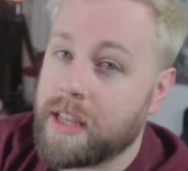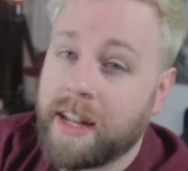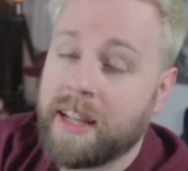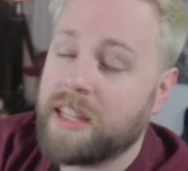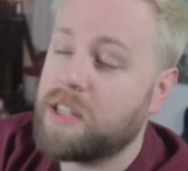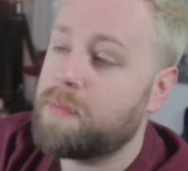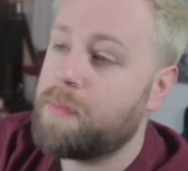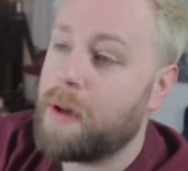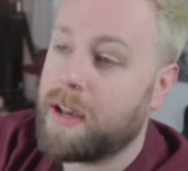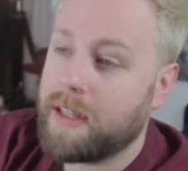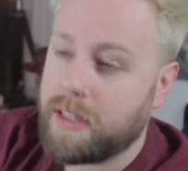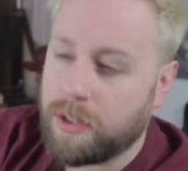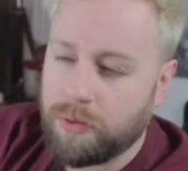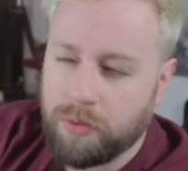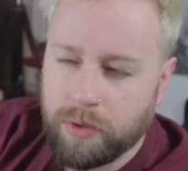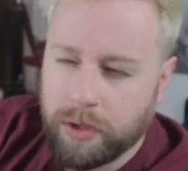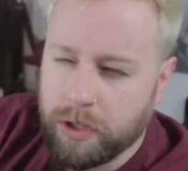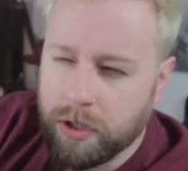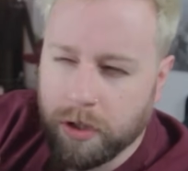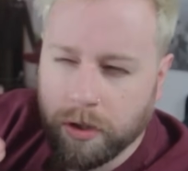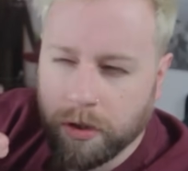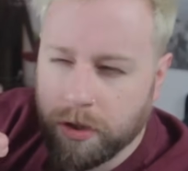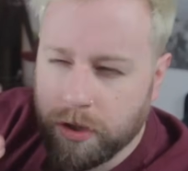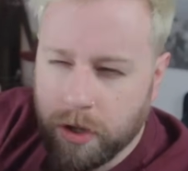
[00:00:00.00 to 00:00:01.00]
and expected
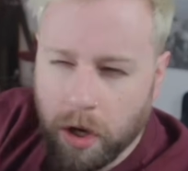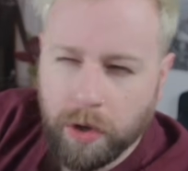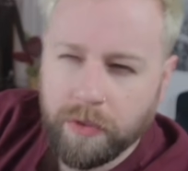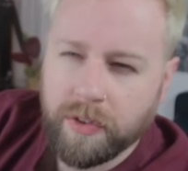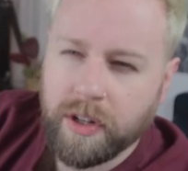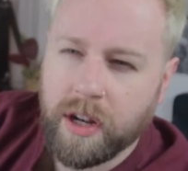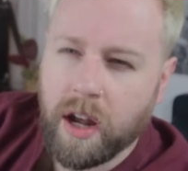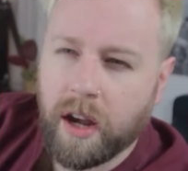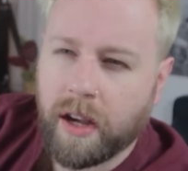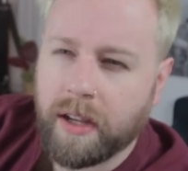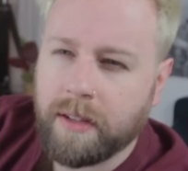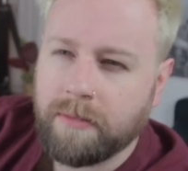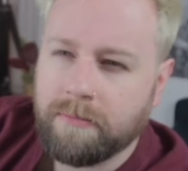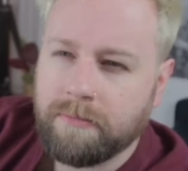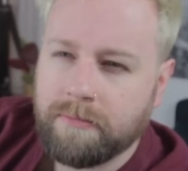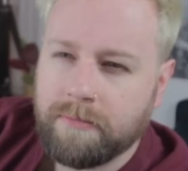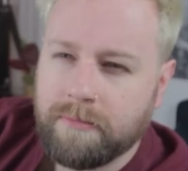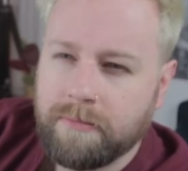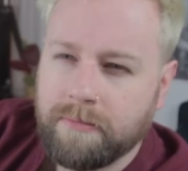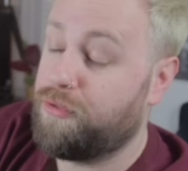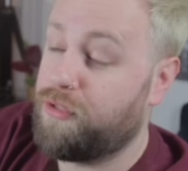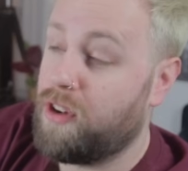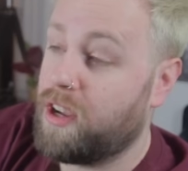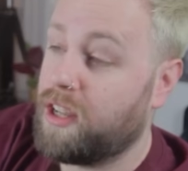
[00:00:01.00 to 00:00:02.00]
results overnight. And then
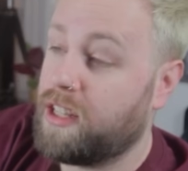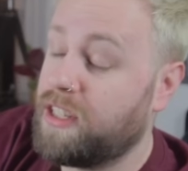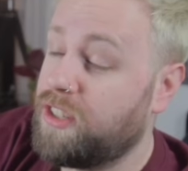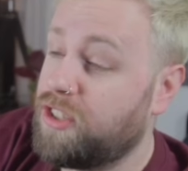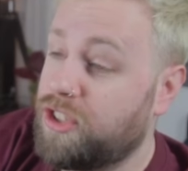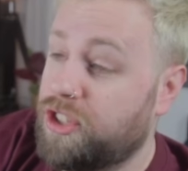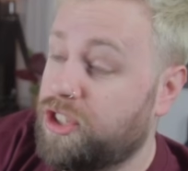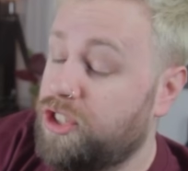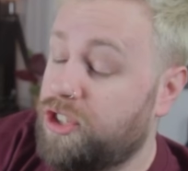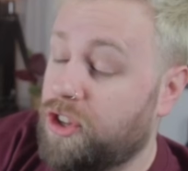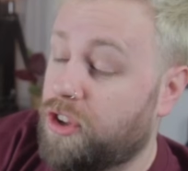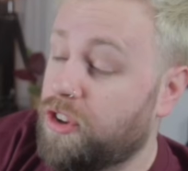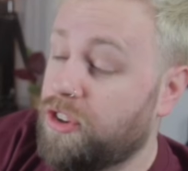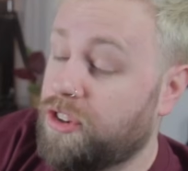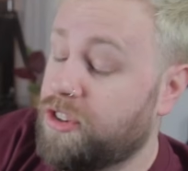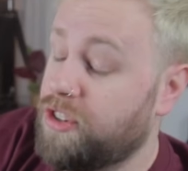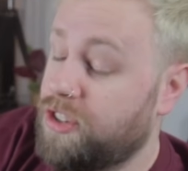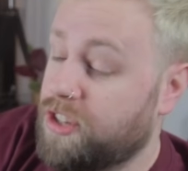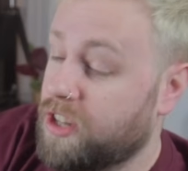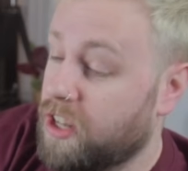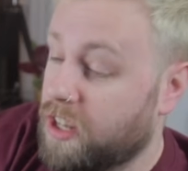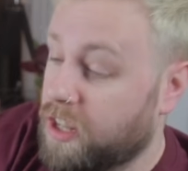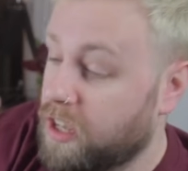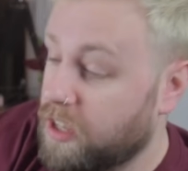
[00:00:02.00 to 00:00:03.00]
I'm frankly stunned
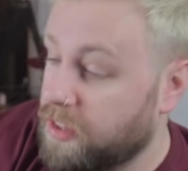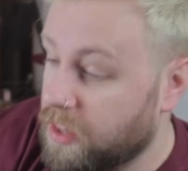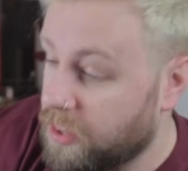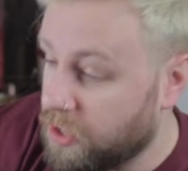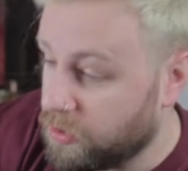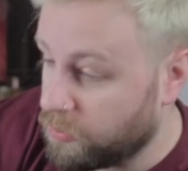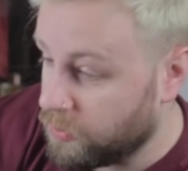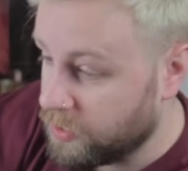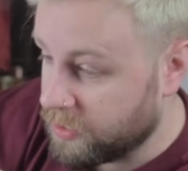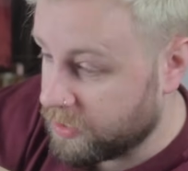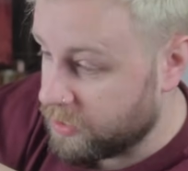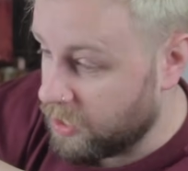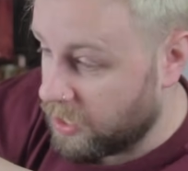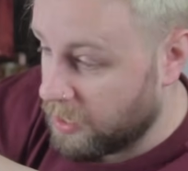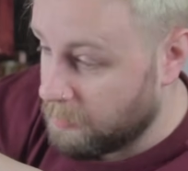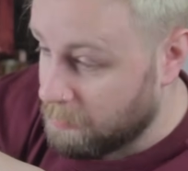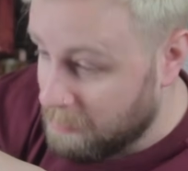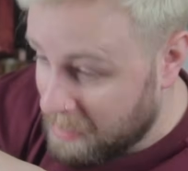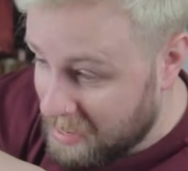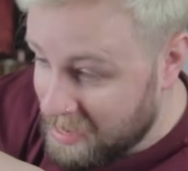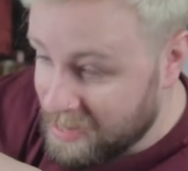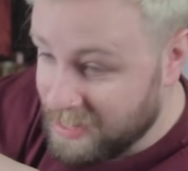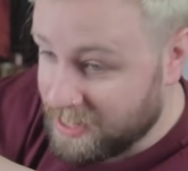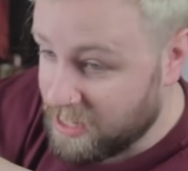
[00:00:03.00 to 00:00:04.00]
to learn that there isn't an
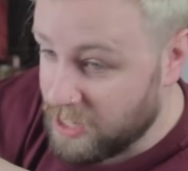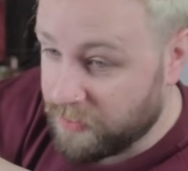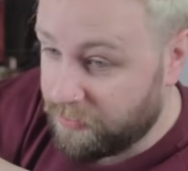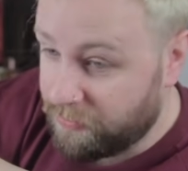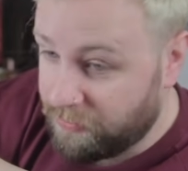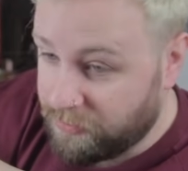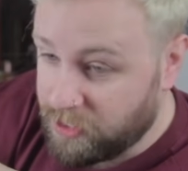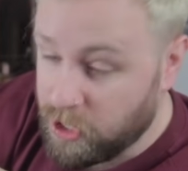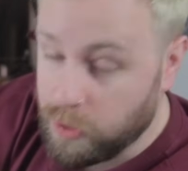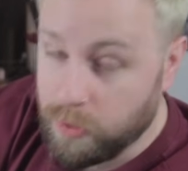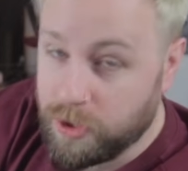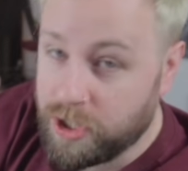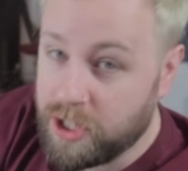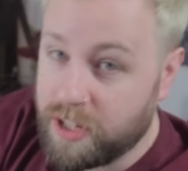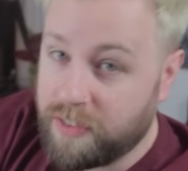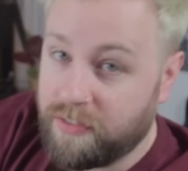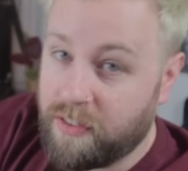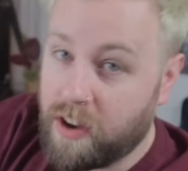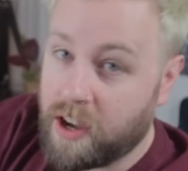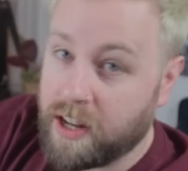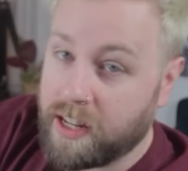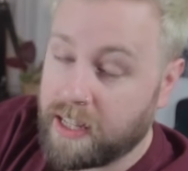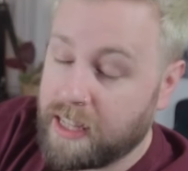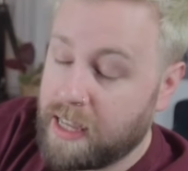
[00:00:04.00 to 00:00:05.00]
immediate
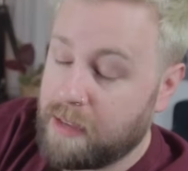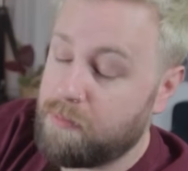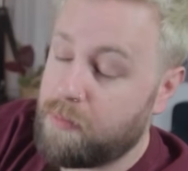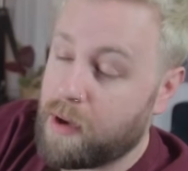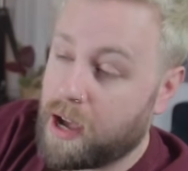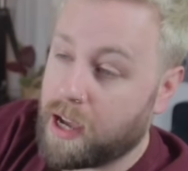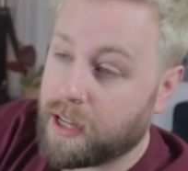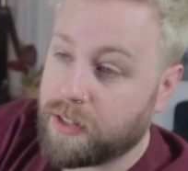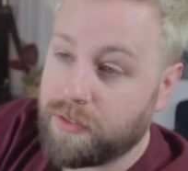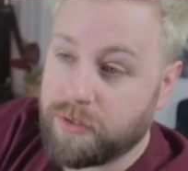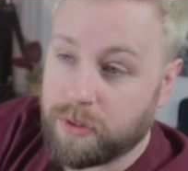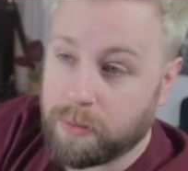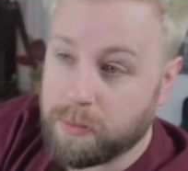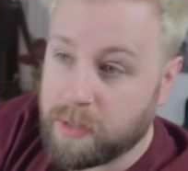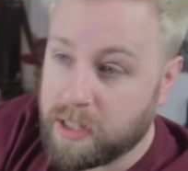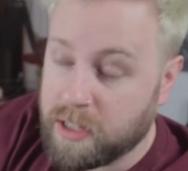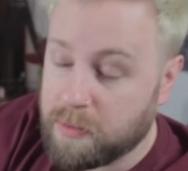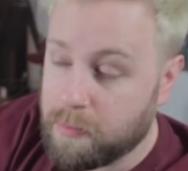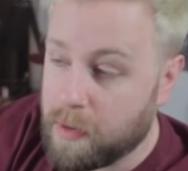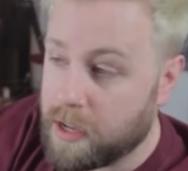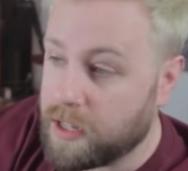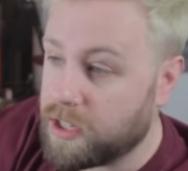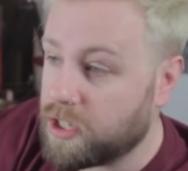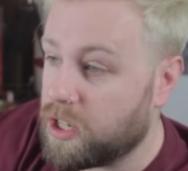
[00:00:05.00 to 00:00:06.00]
future-defining impact from
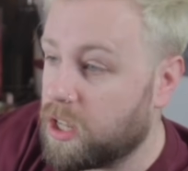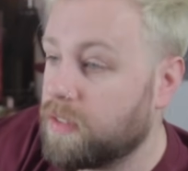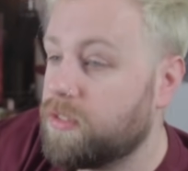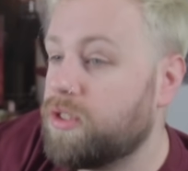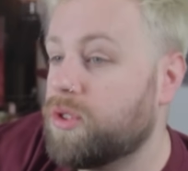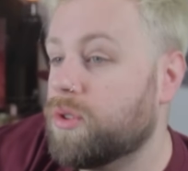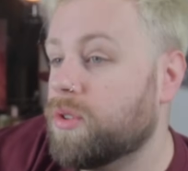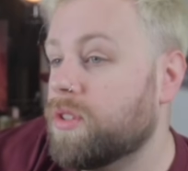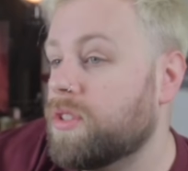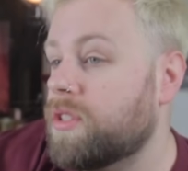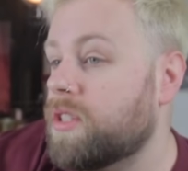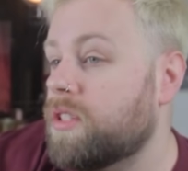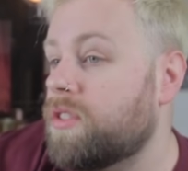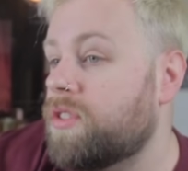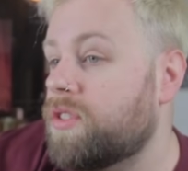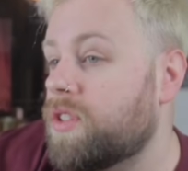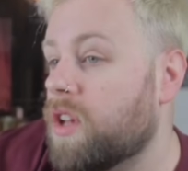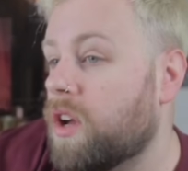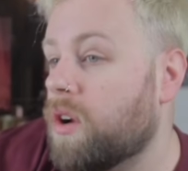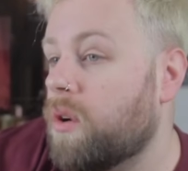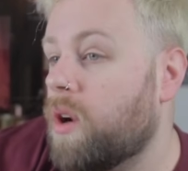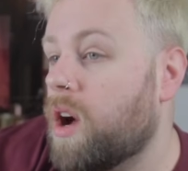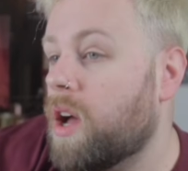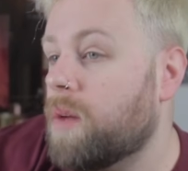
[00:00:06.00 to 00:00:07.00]
these major life choices,
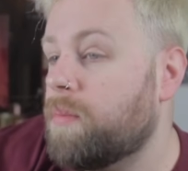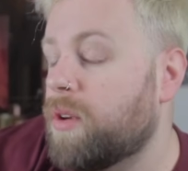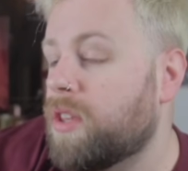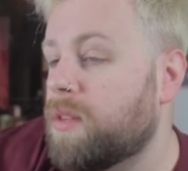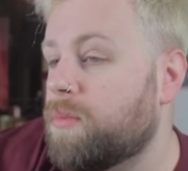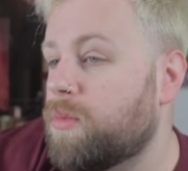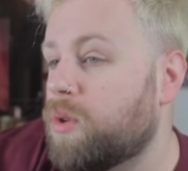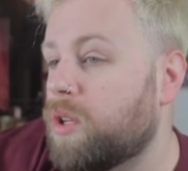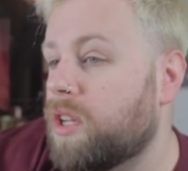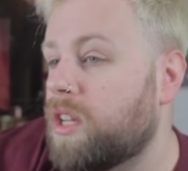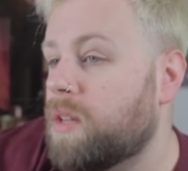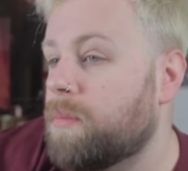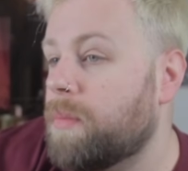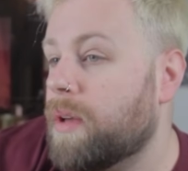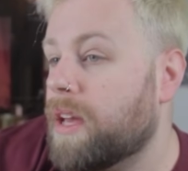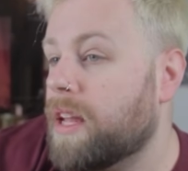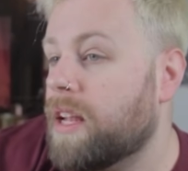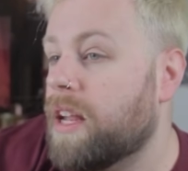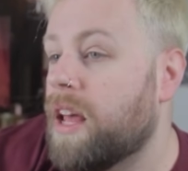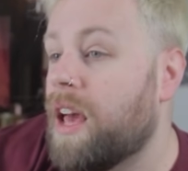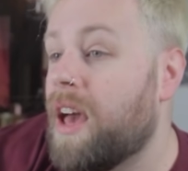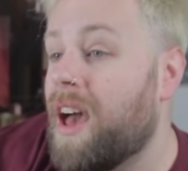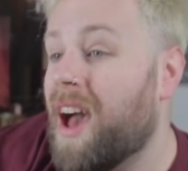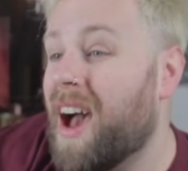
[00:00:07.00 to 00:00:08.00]
so I put them all in the
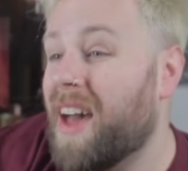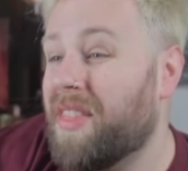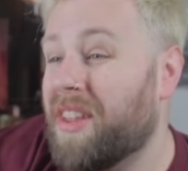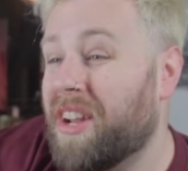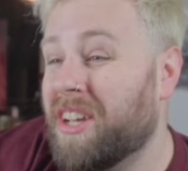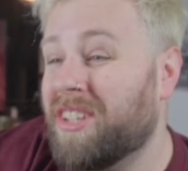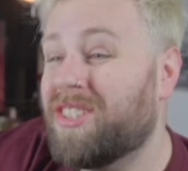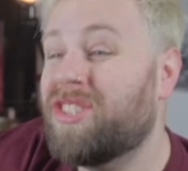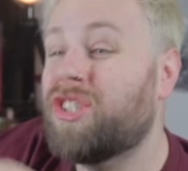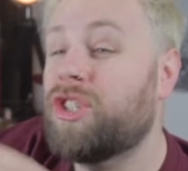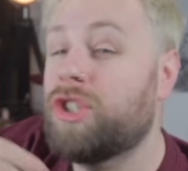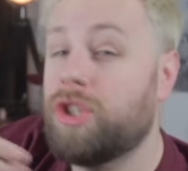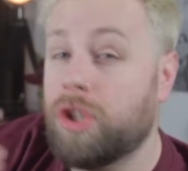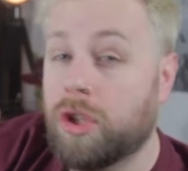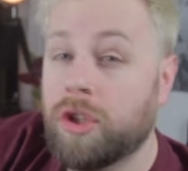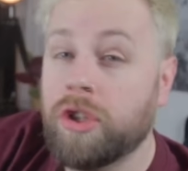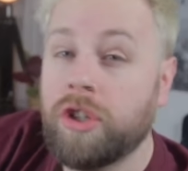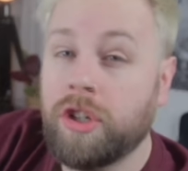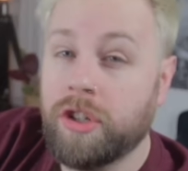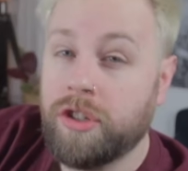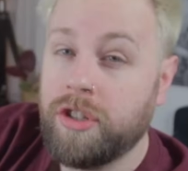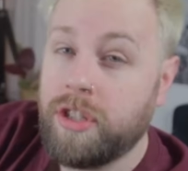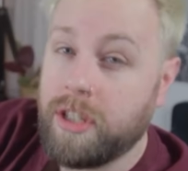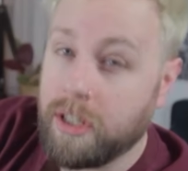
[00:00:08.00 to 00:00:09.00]
bin, and then I
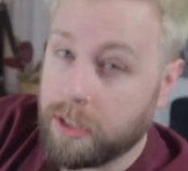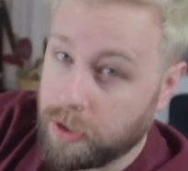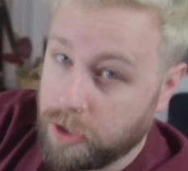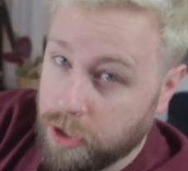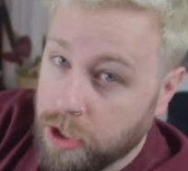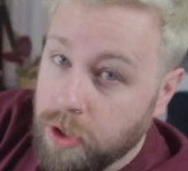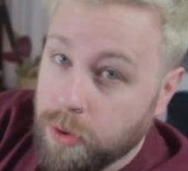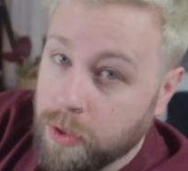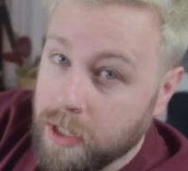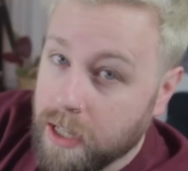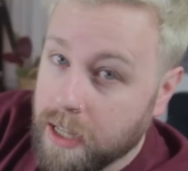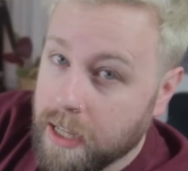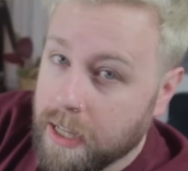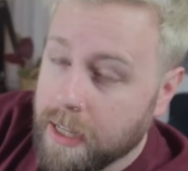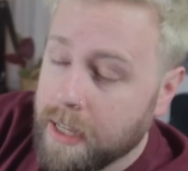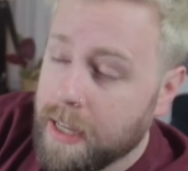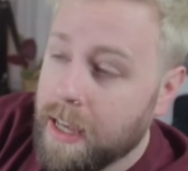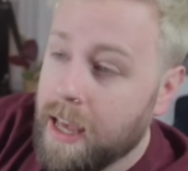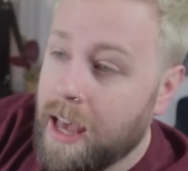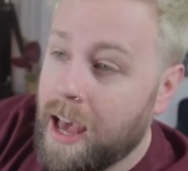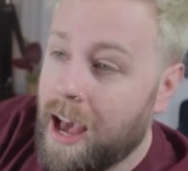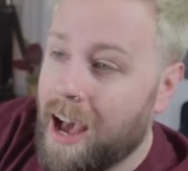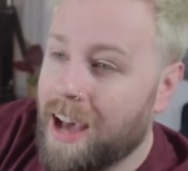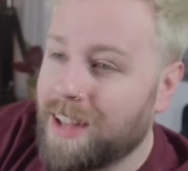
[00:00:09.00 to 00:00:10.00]
sulk until New Year
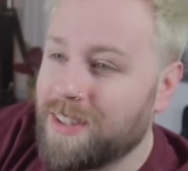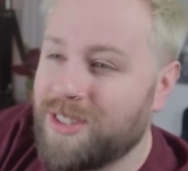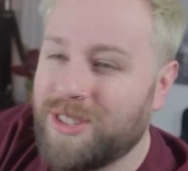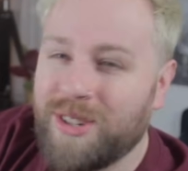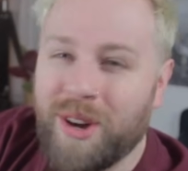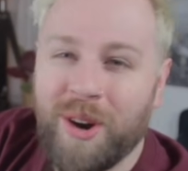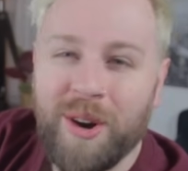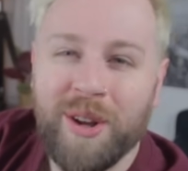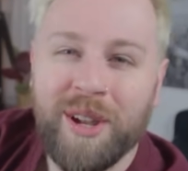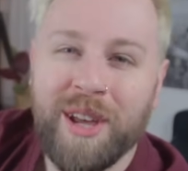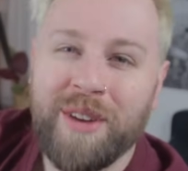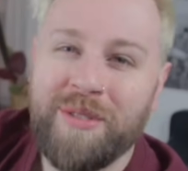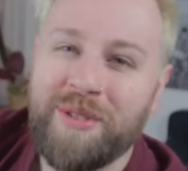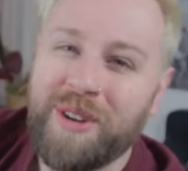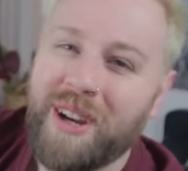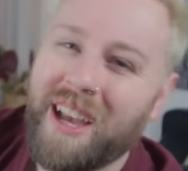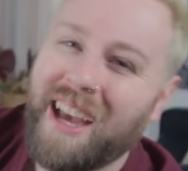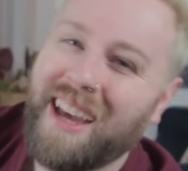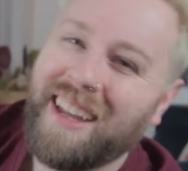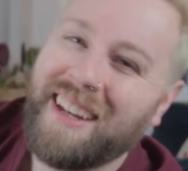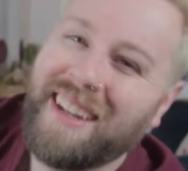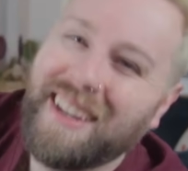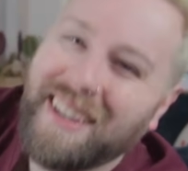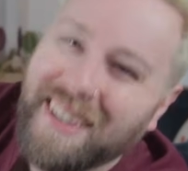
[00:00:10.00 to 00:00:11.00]
and start all over again.